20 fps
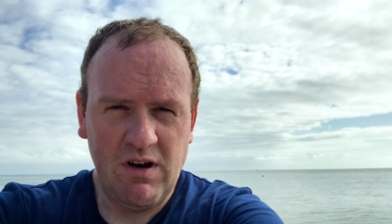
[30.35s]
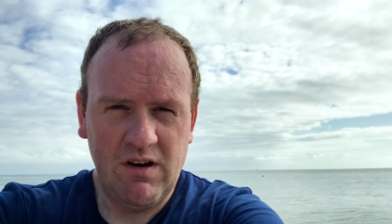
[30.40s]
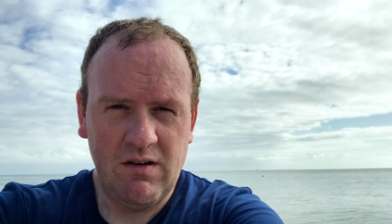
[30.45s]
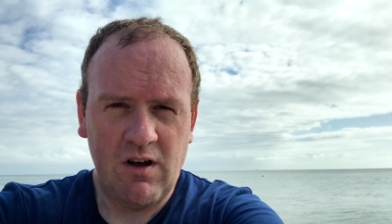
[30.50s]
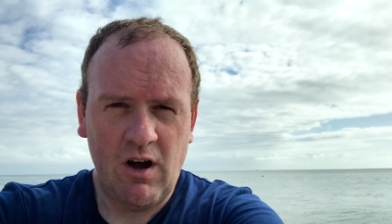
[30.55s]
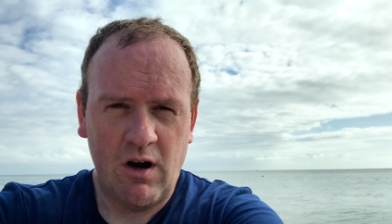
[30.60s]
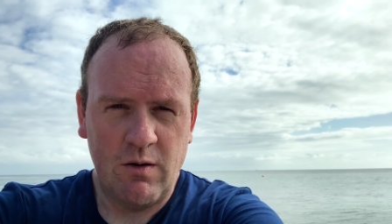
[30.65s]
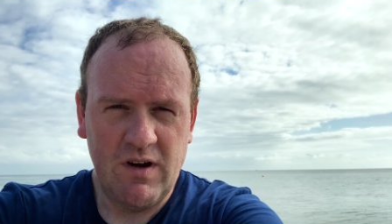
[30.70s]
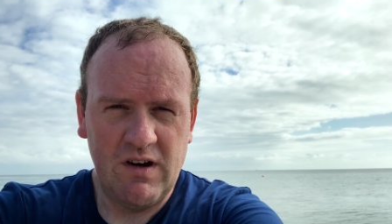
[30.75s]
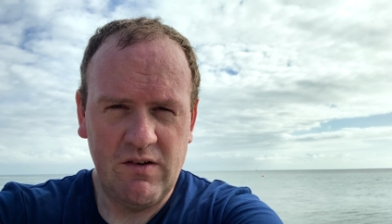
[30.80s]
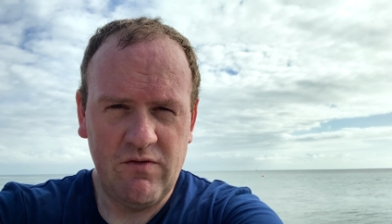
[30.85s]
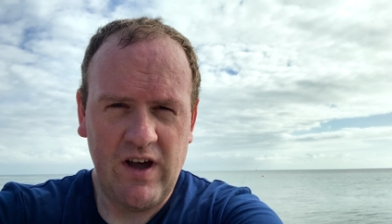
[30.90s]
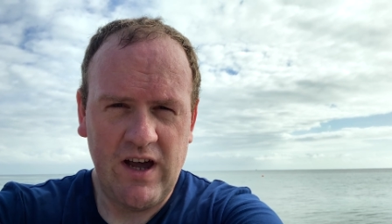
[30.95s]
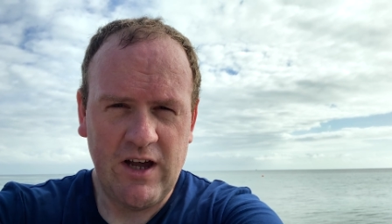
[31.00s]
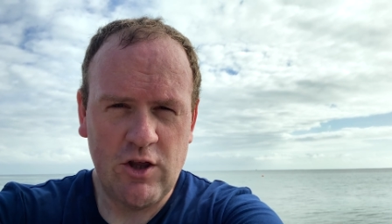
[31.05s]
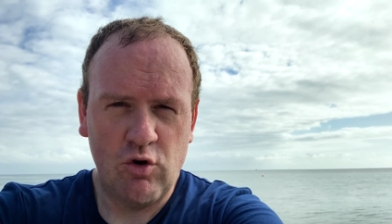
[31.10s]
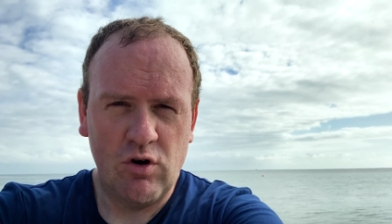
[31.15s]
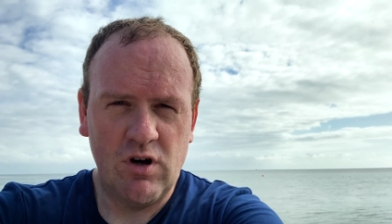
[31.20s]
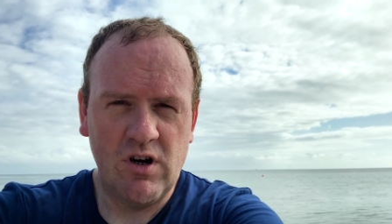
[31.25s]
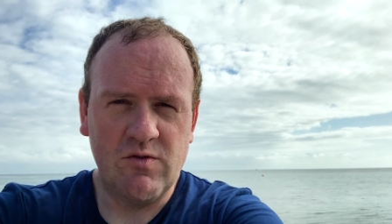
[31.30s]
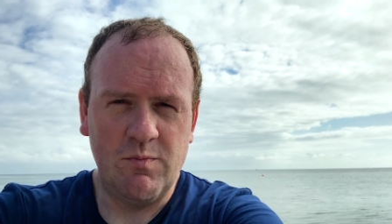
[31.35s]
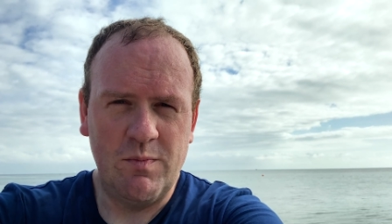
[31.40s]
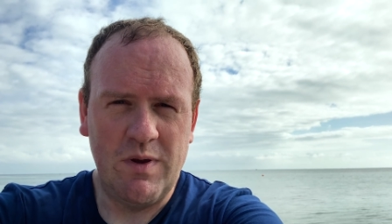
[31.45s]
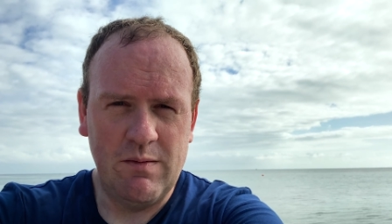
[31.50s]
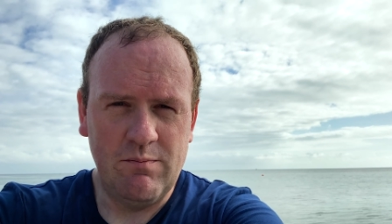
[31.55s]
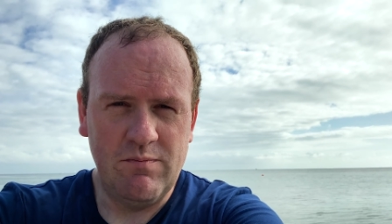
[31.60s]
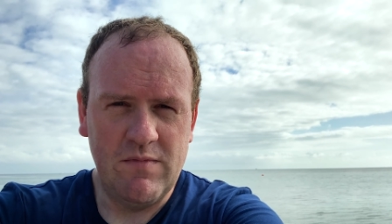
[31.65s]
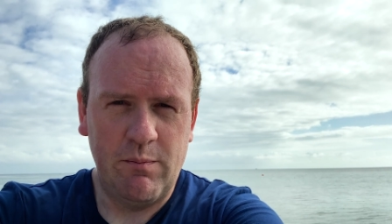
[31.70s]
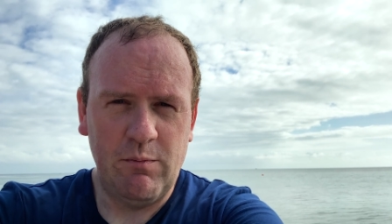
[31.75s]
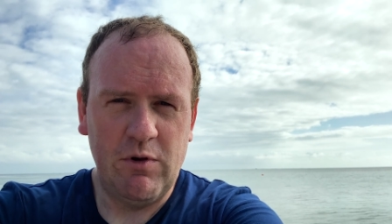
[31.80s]
man car manufacturers,
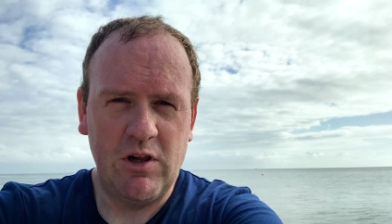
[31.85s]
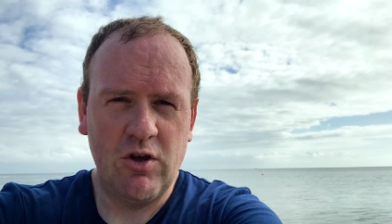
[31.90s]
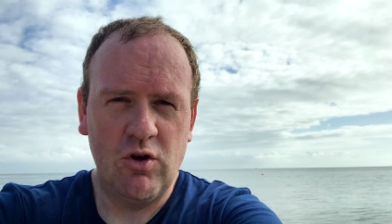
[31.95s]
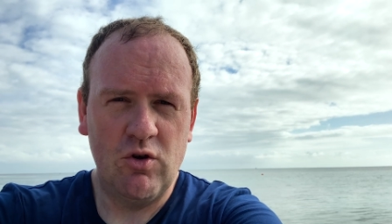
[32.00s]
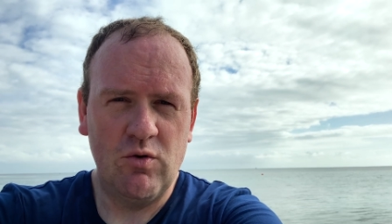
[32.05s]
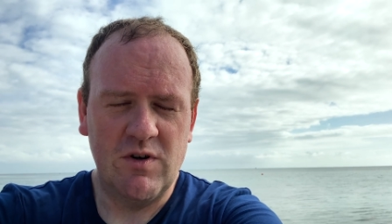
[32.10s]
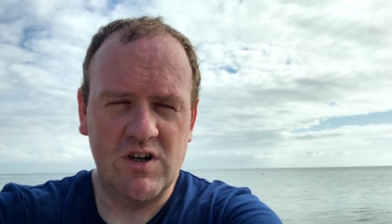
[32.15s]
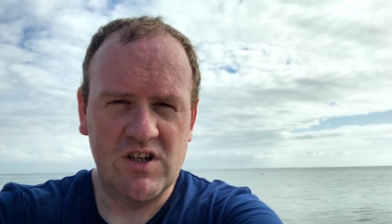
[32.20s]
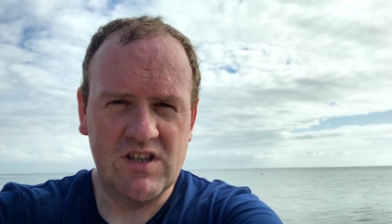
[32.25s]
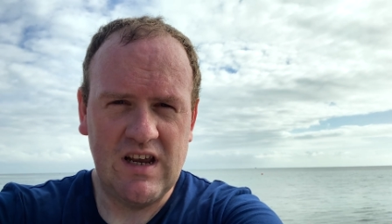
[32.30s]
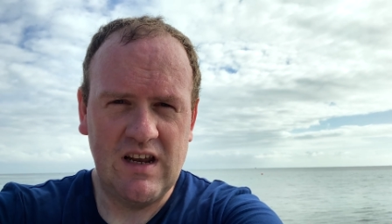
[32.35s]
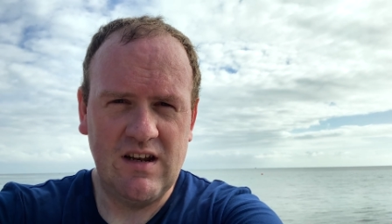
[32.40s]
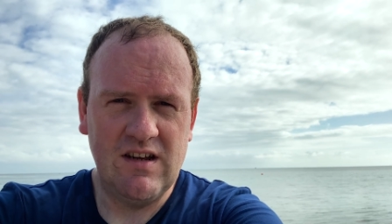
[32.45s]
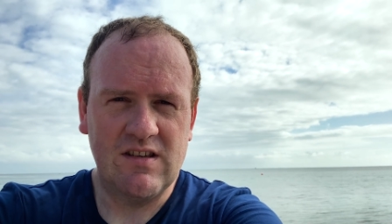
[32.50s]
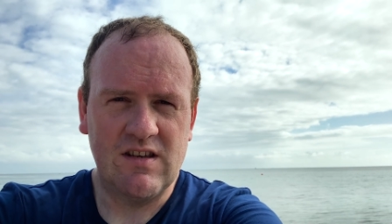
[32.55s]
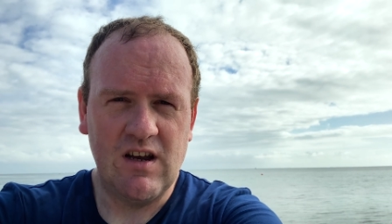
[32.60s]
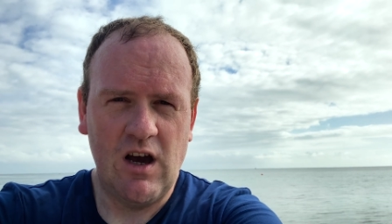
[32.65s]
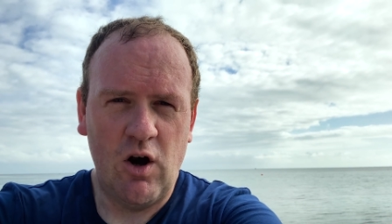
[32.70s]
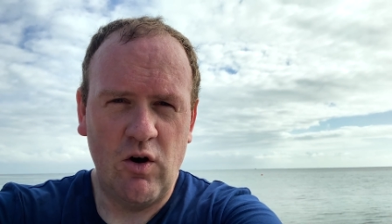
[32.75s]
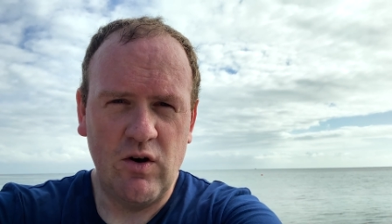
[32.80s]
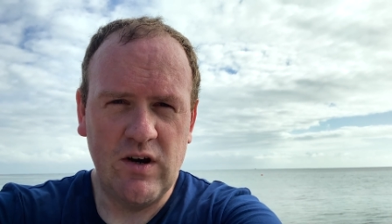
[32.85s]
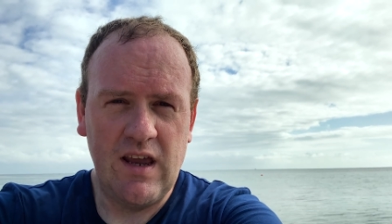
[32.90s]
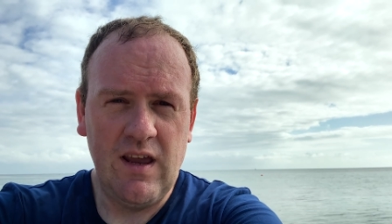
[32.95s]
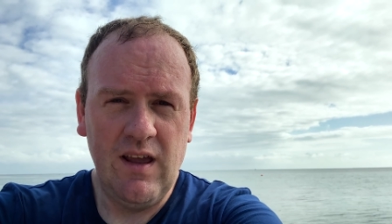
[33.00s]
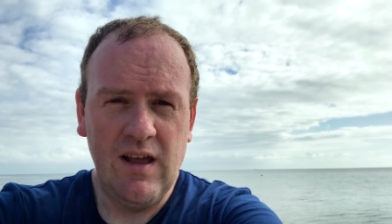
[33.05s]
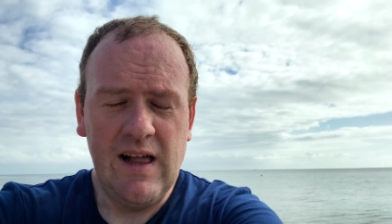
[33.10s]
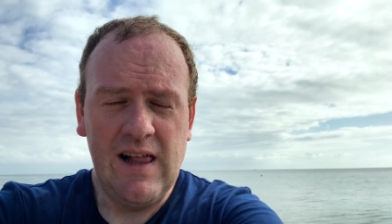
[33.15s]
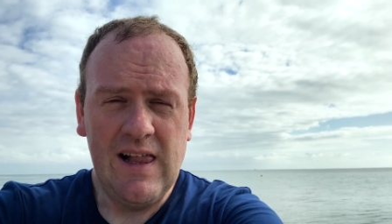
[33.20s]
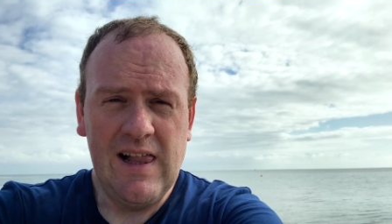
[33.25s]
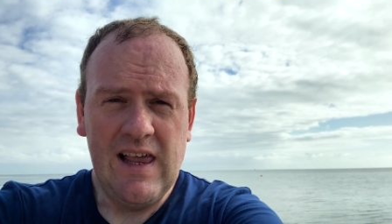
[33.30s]
B M W, Mercedes, Audi.